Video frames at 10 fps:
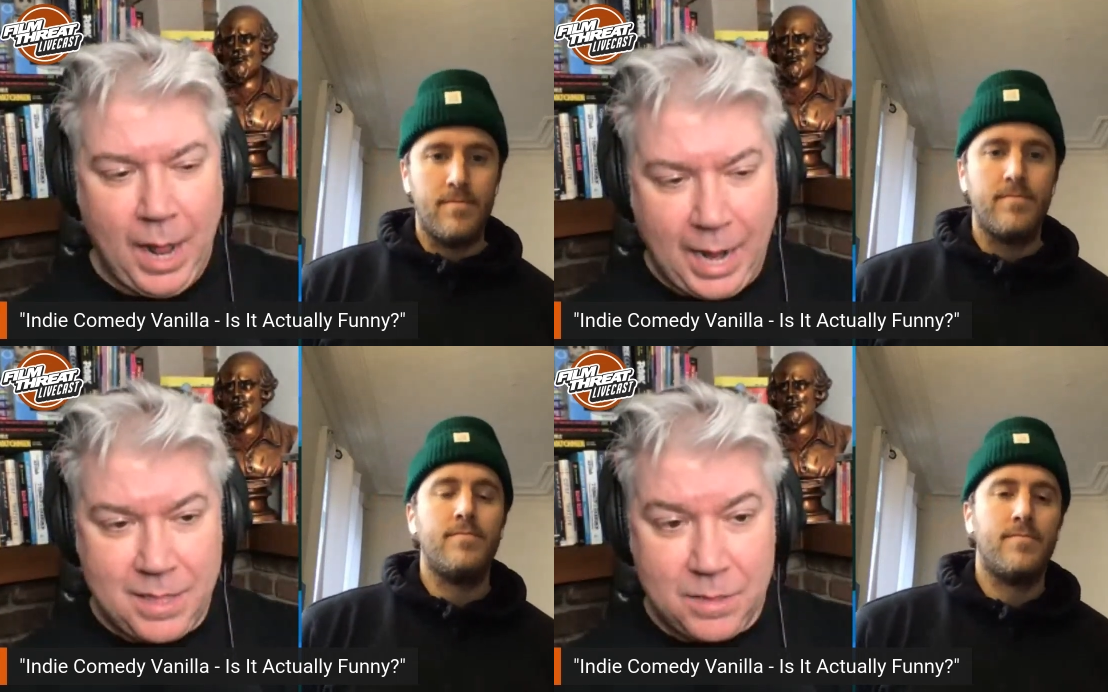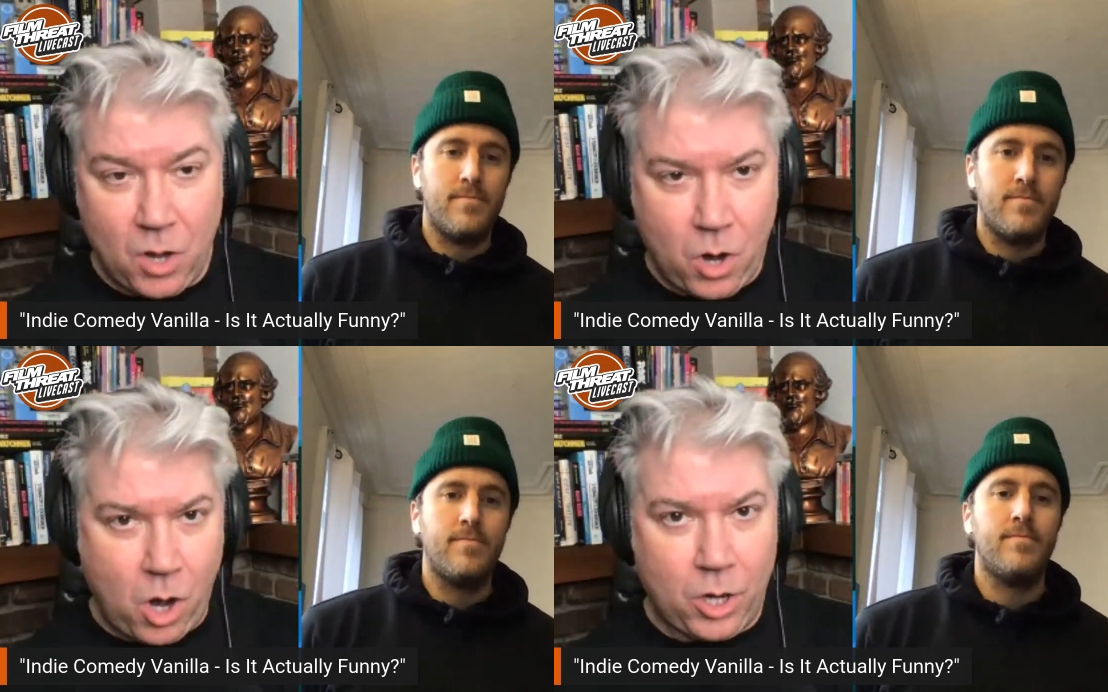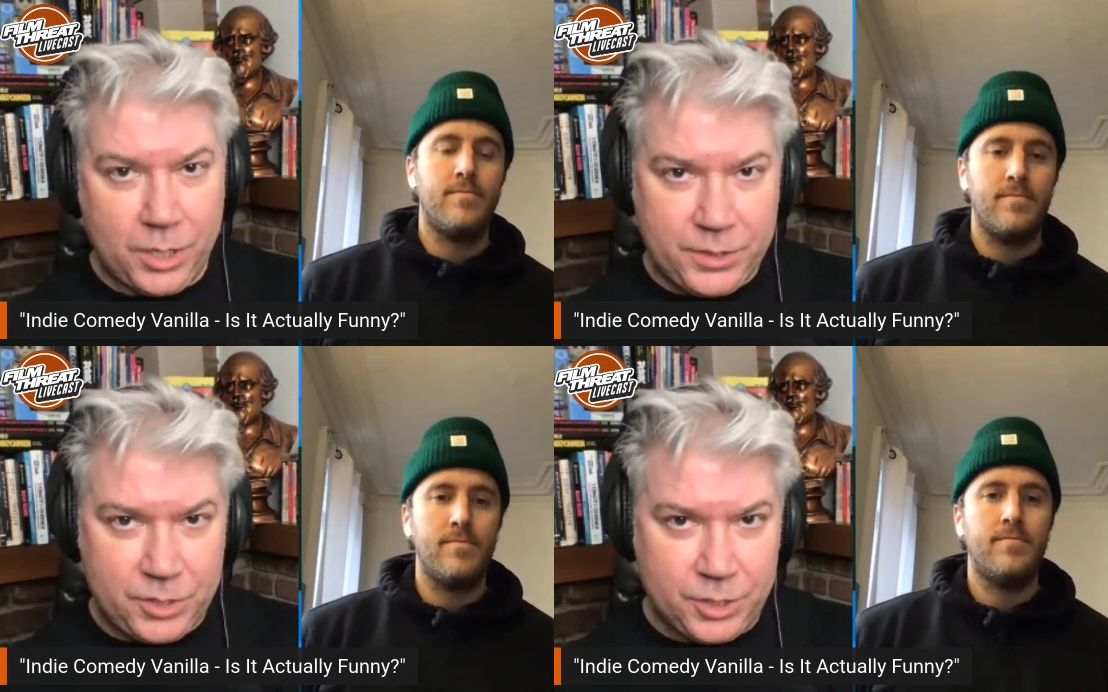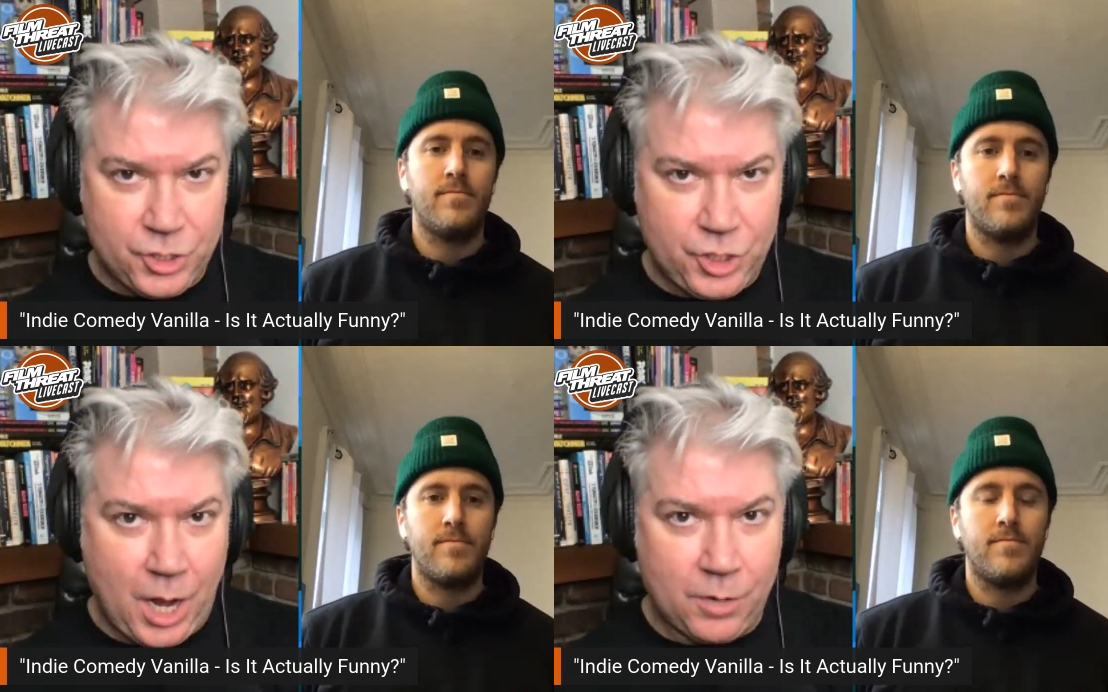Speaker 1: I think the hardest
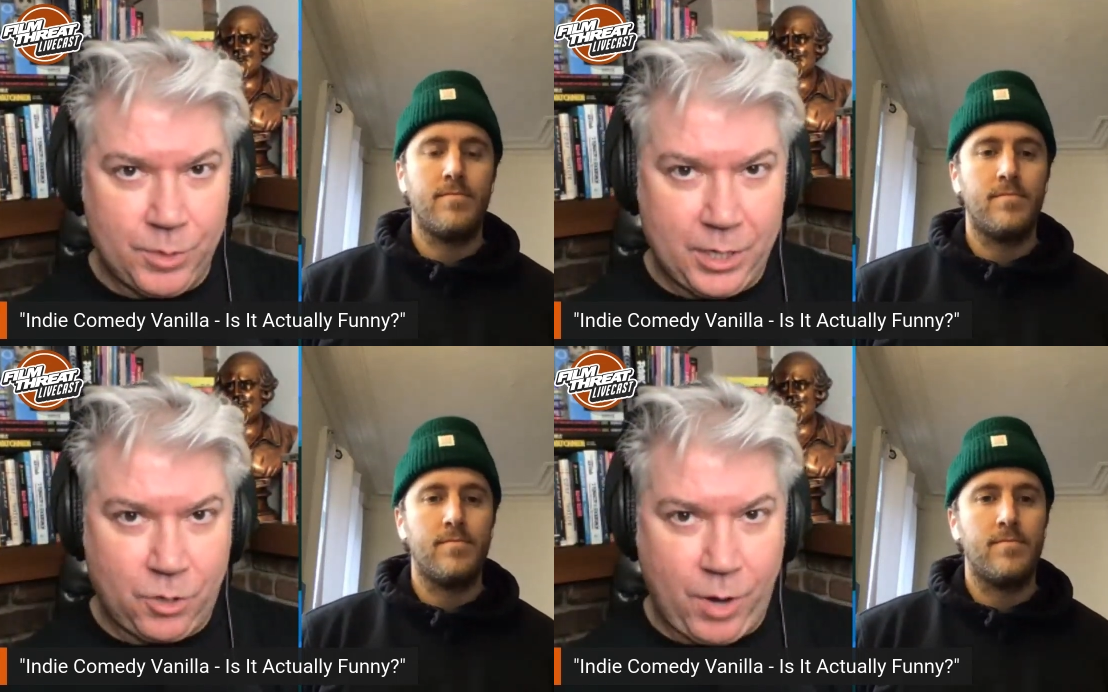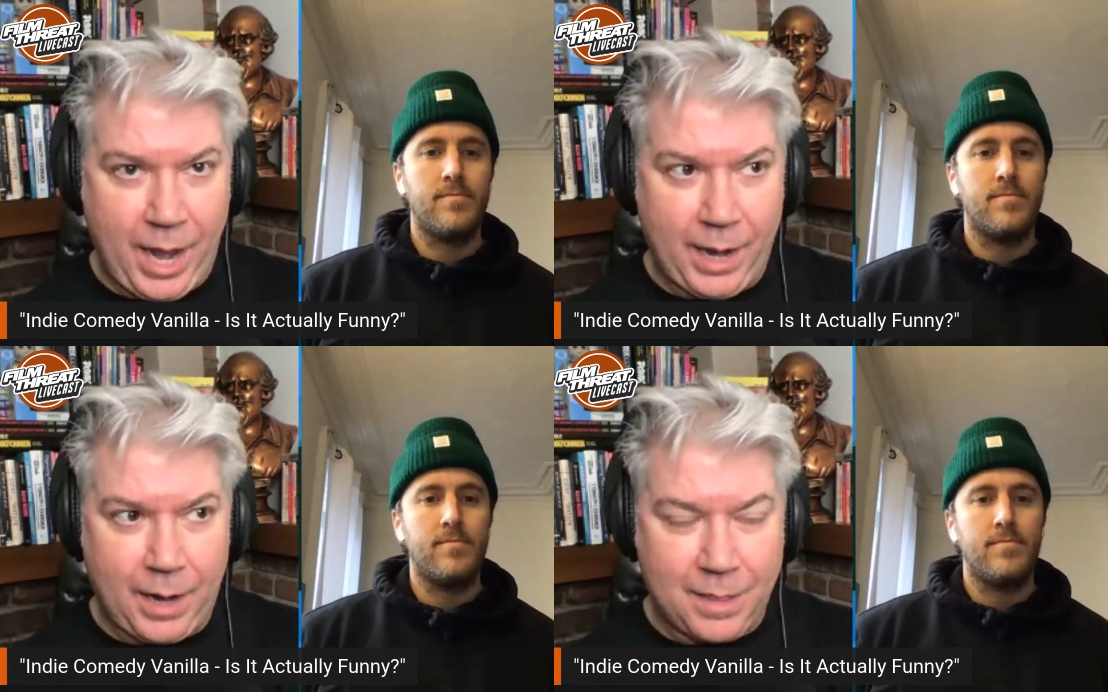genre to crack.